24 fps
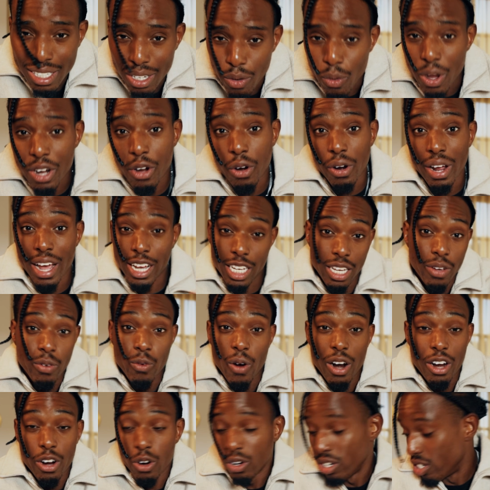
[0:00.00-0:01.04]
When you're
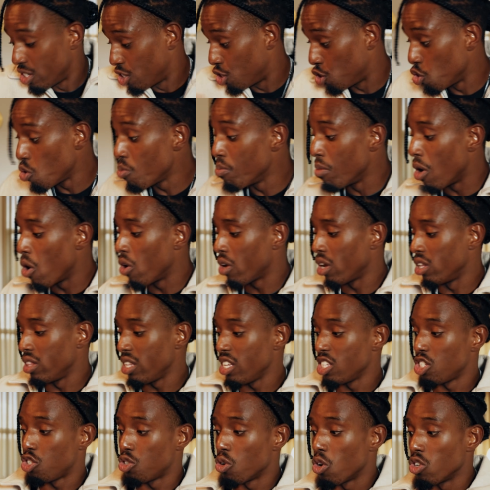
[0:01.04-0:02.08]
in zoom mode on
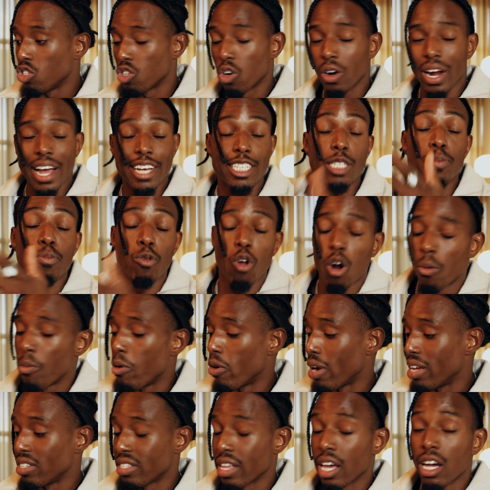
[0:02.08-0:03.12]
these drones, or explore
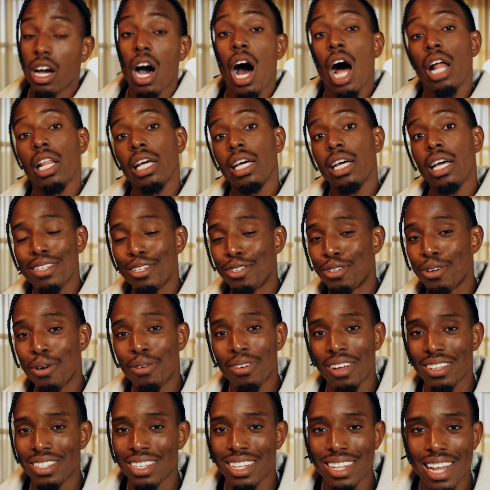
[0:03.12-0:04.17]
mode as they call it, the
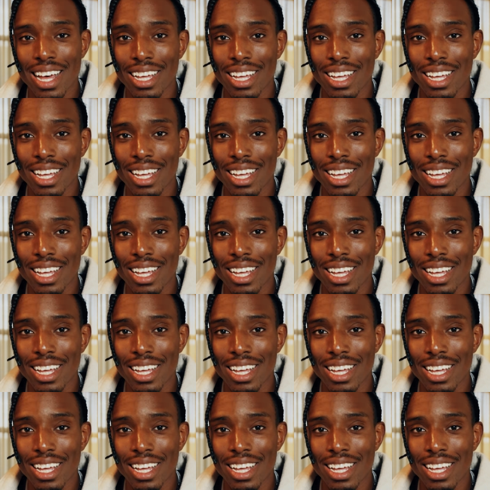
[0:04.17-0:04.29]
drone doesn't